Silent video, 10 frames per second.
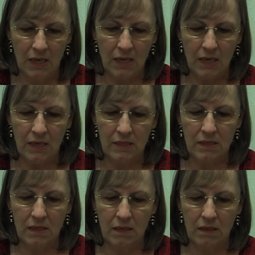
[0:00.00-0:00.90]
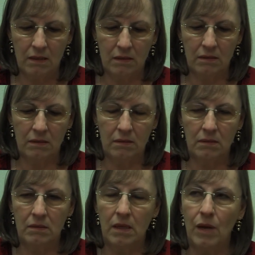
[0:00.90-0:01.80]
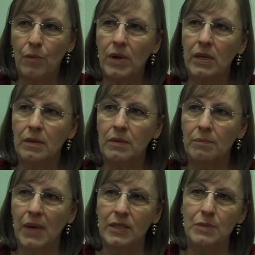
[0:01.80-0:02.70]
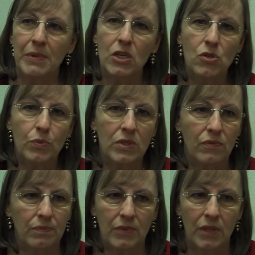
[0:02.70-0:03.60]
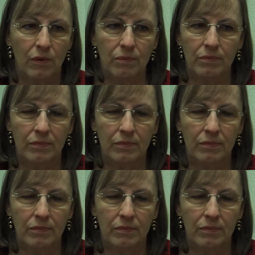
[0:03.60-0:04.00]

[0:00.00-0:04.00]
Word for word: and uh, I wanted my speech was you know